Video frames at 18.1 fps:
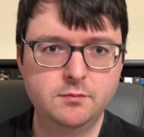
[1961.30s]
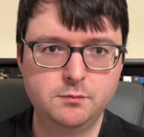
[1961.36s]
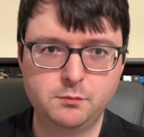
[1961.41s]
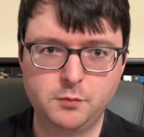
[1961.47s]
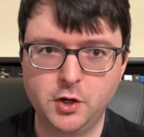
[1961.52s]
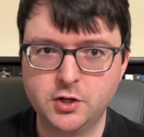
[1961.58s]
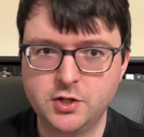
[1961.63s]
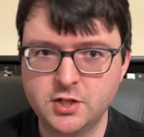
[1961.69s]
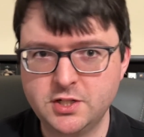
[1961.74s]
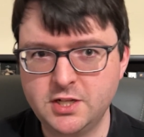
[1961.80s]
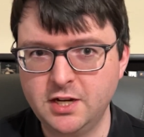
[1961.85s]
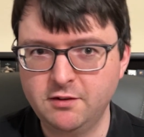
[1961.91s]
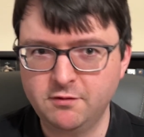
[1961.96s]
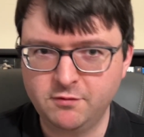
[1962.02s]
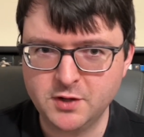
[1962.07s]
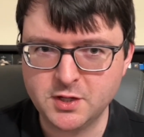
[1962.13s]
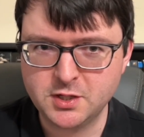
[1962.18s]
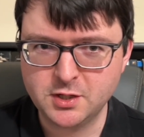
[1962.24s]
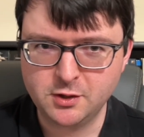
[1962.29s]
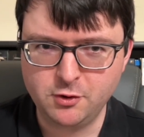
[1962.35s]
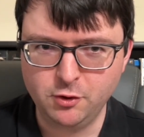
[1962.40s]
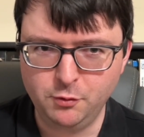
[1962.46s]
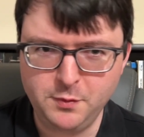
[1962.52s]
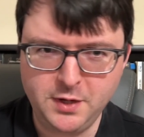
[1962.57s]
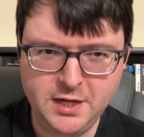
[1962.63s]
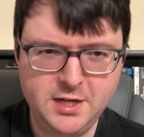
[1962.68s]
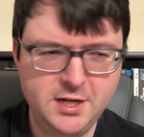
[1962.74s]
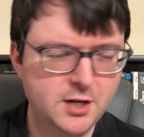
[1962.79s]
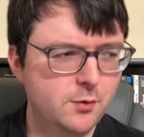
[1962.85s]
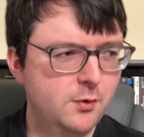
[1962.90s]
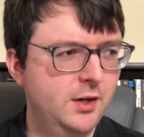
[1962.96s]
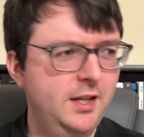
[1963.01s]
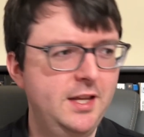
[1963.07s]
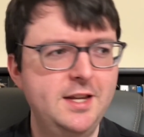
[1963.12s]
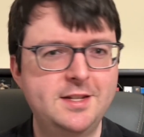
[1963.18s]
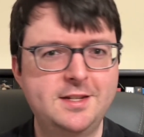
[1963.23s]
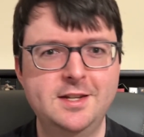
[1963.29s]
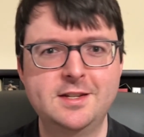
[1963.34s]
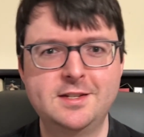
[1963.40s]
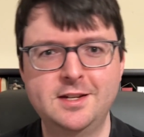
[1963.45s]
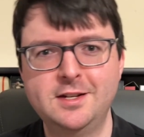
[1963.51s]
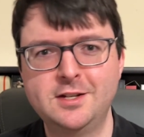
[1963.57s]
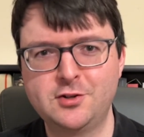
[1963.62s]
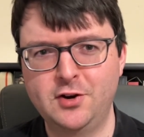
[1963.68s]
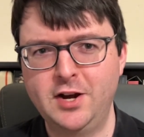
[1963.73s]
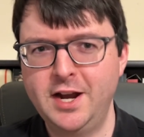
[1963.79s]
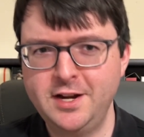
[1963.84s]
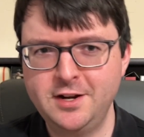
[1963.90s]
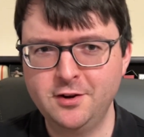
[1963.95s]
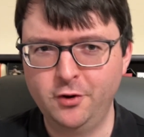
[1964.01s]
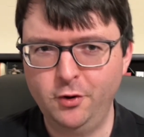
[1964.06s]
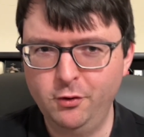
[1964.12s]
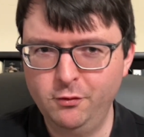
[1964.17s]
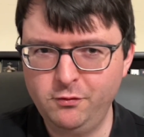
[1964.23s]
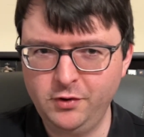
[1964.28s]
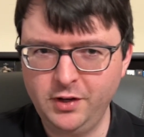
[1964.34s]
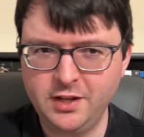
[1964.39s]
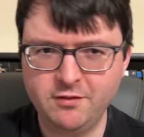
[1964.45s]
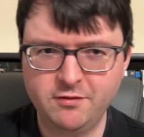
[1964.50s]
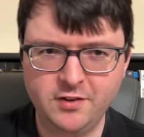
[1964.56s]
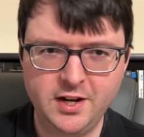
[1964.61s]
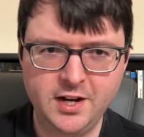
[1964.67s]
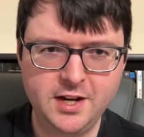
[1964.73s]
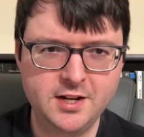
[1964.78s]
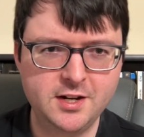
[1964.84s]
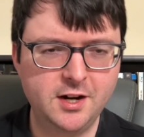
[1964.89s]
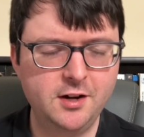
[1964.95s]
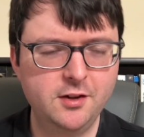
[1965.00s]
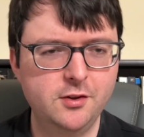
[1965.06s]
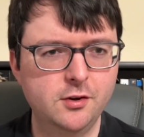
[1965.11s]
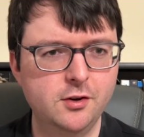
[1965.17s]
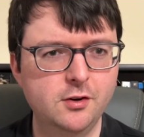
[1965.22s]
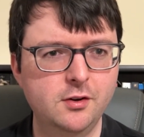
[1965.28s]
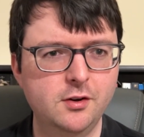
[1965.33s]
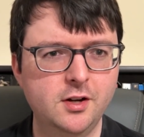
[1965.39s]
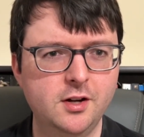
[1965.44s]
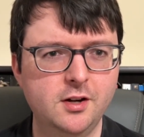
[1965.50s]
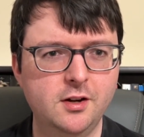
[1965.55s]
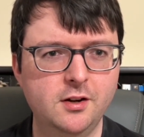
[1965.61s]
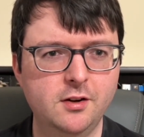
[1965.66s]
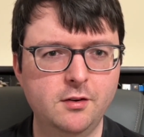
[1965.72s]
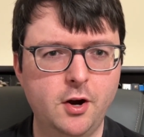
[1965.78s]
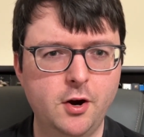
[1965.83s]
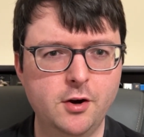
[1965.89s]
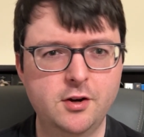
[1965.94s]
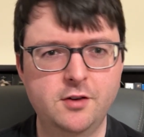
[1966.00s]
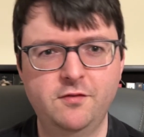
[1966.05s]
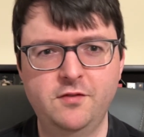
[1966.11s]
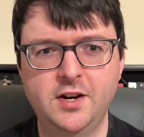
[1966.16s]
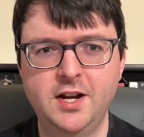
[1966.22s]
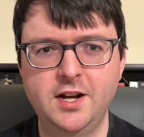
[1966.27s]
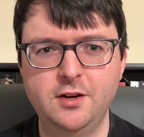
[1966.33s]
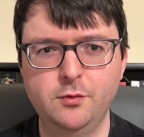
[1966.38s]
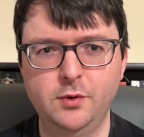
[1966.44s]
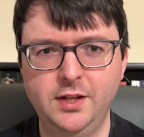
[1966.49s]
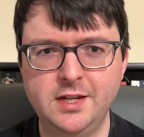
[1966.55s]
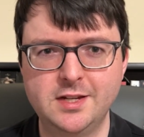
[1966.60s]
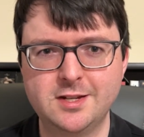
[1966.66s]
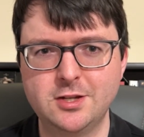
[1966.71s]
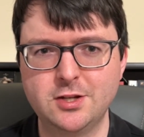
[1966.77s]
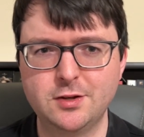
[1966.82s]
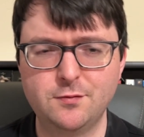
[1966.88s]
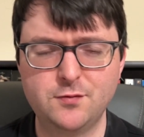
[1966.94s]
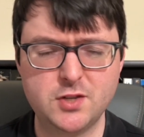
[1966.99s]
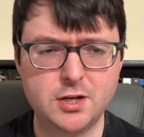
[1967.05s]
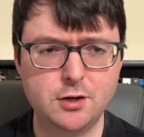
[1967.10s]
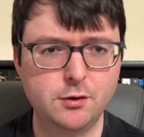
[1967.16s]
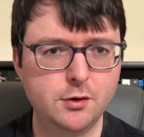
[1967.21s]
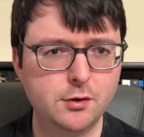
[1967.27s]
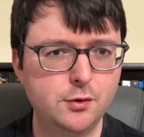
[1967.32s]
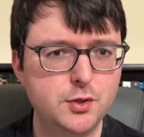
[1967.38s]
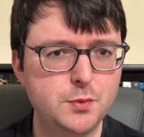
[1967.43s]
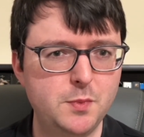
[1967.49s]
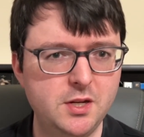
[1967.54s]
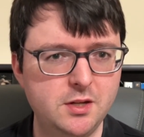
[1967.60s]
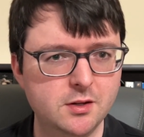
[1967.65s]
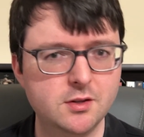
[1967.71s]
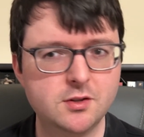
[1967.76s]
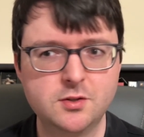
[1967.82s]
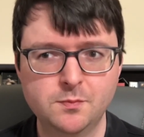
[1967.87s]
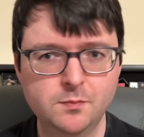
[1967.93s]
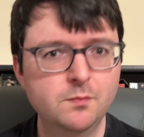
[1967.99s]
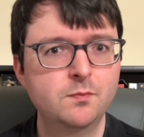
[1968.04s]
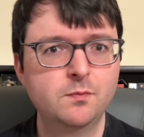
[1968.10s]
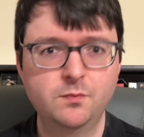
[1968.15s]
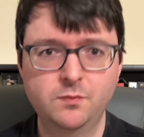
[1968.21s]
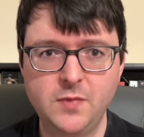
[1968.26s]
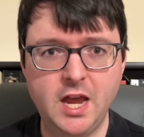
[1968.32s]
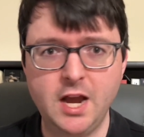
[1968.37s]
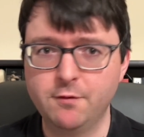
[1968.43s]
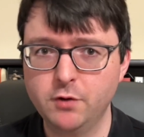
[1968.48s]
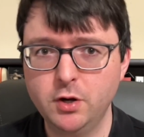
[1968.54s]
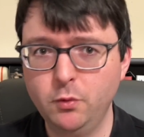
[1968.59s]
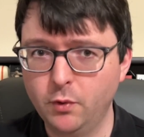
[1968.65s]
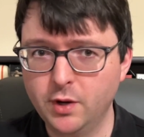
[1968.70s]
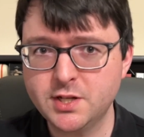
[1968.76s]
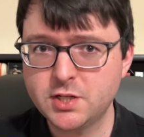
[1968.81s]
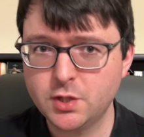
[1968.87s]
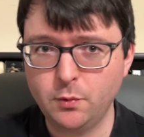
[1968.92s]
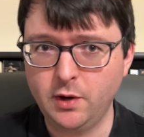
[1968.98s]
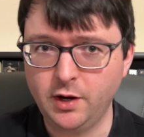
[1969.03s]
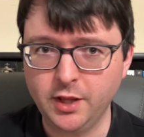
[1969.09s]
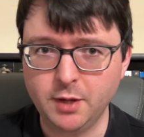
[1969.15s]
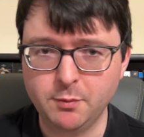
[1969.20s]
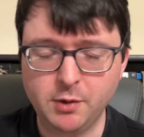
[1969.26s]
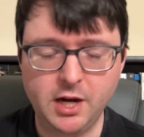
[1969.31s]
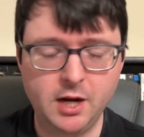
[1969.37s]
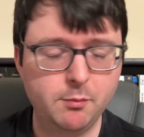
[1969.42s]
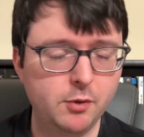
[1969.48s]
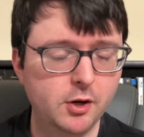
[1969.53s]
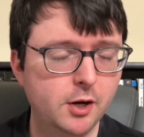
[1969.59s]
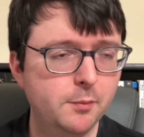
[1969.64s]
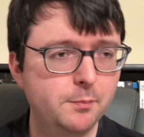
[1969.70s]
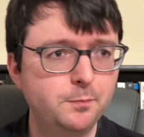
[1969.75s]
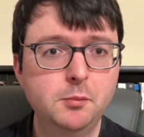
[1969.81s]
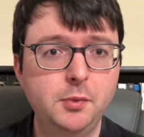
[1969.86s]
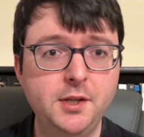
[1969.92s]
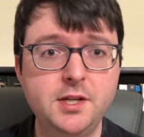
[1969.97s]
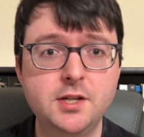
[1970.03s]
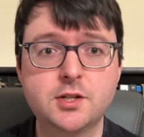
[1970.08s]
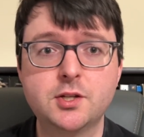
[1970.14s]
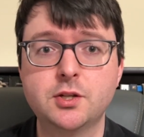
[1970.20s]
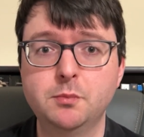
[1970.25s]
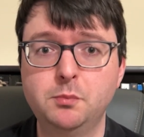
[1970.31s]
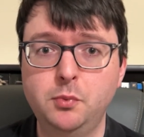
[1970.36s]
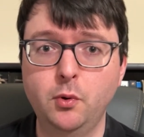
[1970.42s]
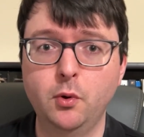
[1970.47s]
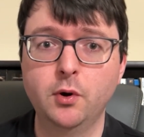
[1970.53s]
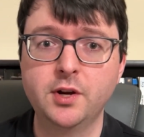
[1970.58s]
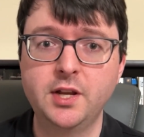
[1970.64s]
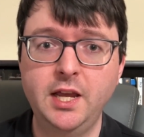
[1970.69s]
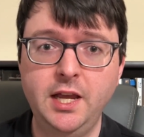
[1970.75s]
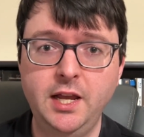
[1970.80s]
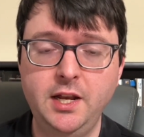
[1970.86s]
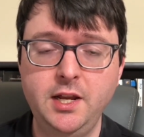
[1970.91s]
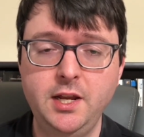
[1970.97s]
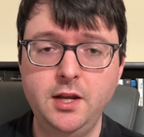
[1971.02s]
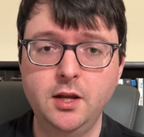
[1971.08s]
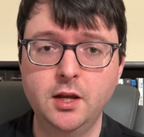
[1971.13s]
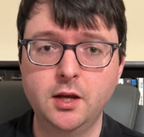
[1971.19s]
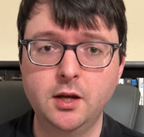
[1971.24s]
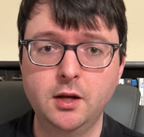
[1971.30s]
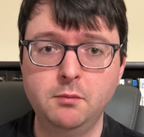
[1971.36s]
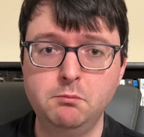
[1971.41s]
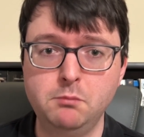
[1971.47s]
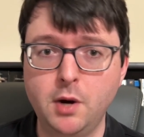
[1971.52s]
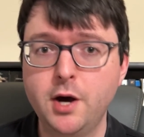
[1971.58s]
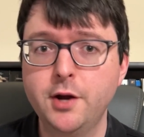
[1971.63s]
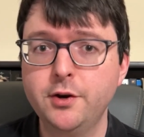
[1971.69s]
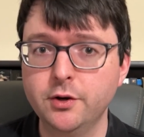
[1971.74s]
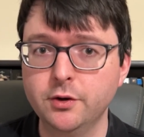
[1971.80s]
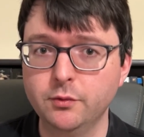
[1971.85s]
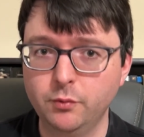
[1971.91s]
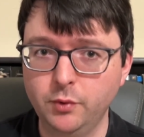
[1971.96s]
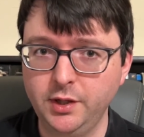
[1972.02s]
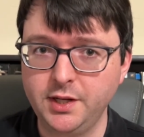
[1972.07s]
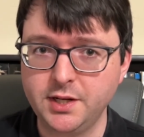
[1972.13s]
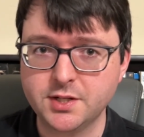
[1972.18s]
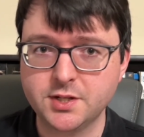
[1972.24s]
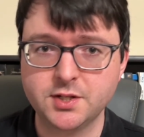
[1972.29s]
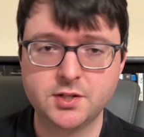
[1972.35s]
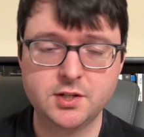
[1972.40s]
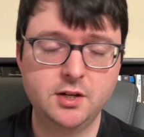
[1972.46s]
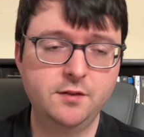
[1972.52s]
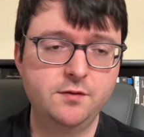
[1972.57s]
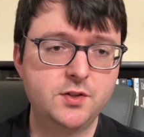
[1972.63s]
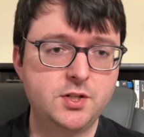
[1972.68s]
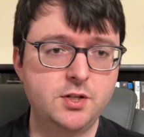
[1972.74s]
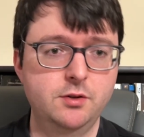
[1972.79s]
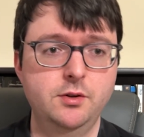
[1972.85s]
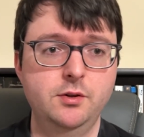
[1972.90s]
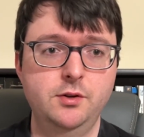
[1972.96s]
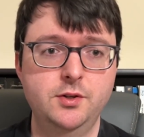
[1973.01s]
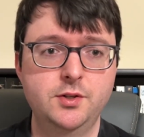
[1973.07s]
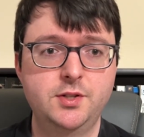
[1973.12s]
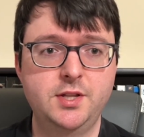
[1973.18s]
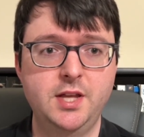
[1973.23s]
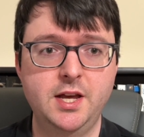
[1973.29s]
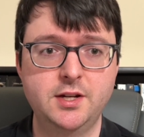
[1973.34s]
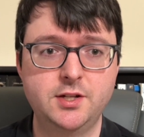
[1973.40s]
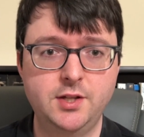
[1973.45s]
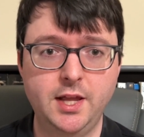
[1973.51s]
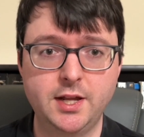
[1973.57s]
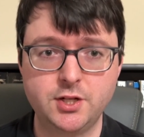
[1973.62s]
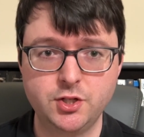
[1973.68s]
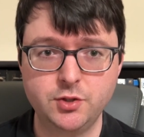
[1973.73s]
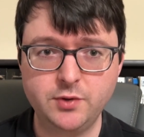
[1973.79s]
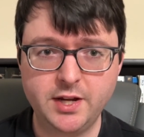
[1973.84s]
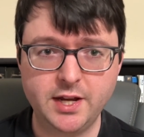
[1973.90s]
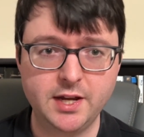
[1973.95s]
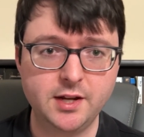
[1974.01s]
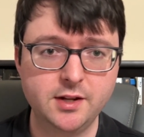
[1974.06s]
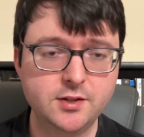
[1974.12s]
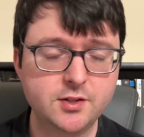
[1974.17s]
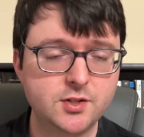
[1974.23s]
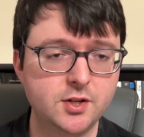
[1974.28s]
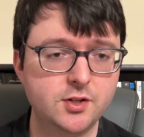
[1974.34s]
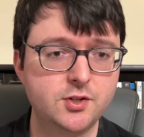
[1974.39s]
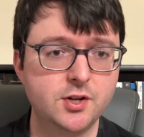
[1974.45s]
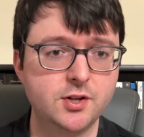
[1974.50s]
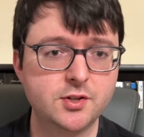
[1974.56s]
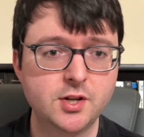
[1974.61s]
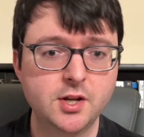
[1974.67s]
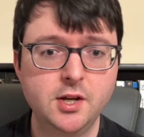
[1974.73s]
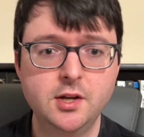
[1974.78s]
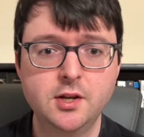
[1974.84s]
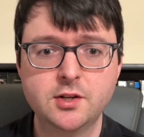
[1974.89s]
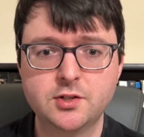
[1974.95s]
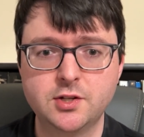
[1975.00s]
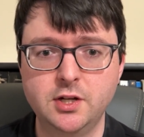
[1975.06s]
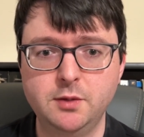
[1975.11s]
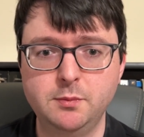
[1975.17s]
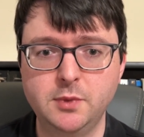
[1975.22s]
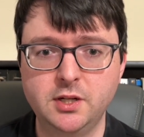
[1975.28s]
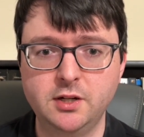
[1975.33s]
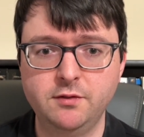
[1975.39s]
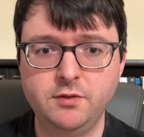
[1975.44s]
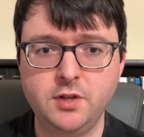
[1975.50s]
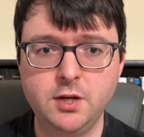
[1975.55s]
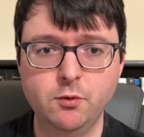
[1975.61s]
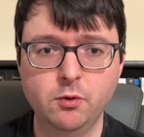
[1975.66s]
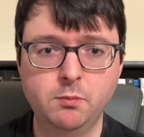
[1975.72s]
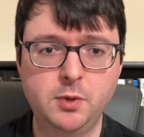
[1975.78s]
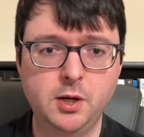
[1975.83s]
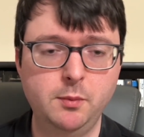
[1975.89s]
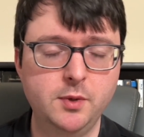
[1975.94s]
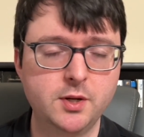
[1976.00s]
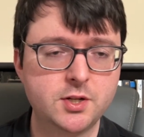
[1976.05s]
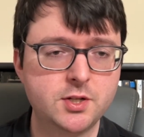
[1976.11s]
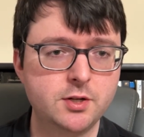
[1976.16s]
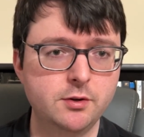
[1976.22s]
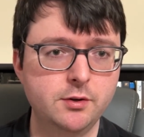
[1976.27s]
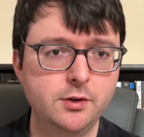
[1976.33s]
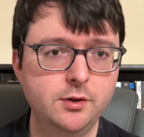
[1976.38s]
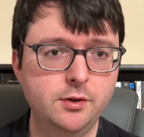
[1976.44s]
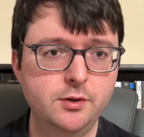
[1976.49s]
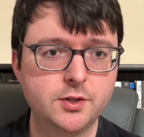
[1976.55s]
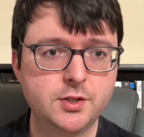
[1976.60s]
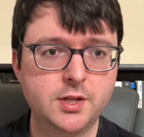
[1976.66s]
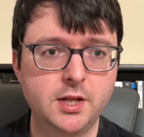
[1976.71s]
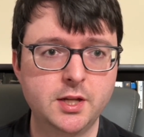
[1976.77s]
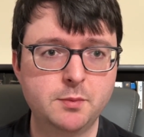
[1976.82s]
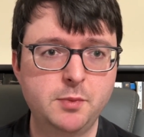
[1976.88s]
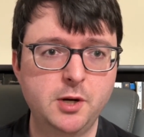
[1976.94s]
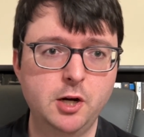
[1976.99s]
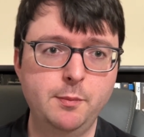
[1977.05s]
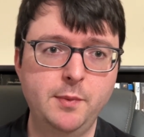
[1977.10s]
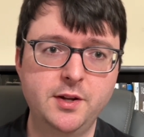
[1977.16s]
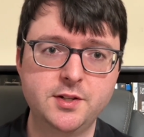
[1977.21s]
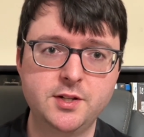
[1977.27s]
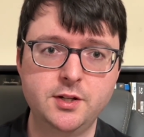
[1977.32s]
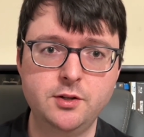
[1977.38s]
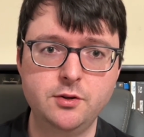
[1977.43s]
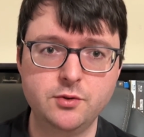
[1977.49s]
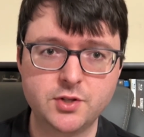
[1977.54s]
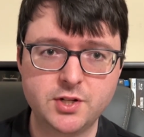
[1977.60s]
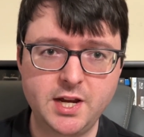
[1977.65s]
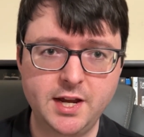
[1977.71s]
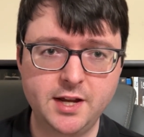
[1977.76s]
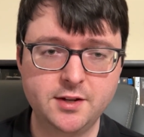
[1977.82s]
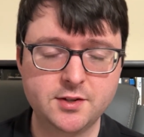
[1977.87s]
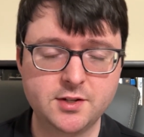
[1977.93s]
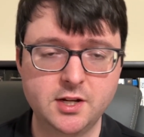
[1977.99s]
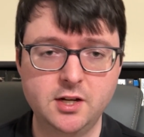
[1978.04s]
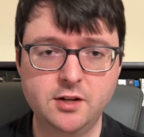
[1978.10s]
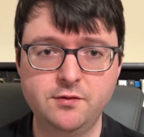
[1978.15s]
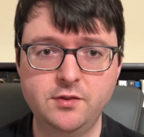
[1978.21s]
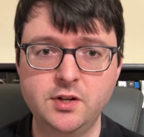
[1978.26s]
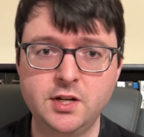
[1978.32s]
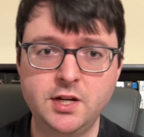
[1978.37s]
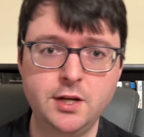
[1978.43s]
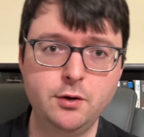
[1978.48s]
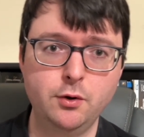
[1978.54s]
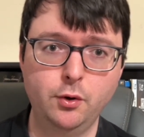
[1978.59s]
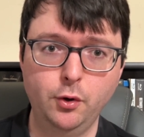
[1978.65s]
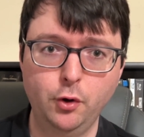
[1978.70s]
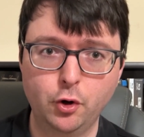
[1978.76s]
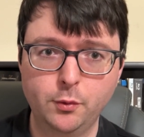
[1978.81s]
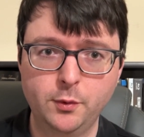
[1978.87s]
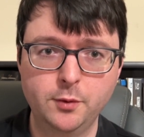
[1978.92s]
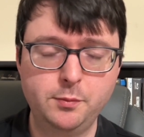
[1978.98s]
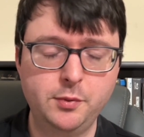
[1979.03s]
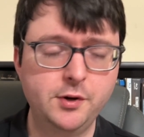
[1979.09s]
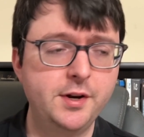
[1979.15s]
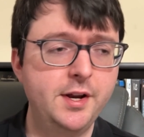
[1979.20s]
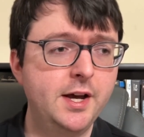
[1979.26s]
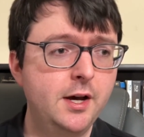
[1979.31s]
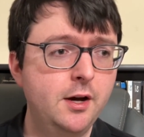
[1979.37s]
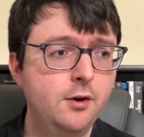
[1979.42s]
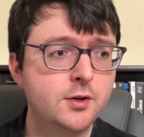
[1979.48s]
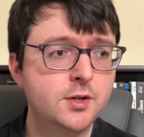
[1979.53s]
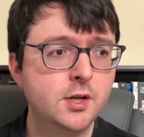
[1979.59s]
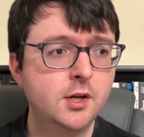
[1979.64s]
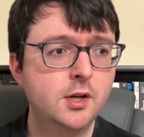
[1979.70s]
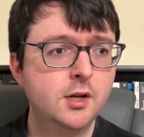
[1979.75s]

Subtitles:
purchasing physical media releases and trying to hopefully find other hard to find releases of serials, because every once in a while they pop up. Please support any modern releases of serials that you can, such as some of the Republic serials that Paramount did do scans of and Kino Lorber put out.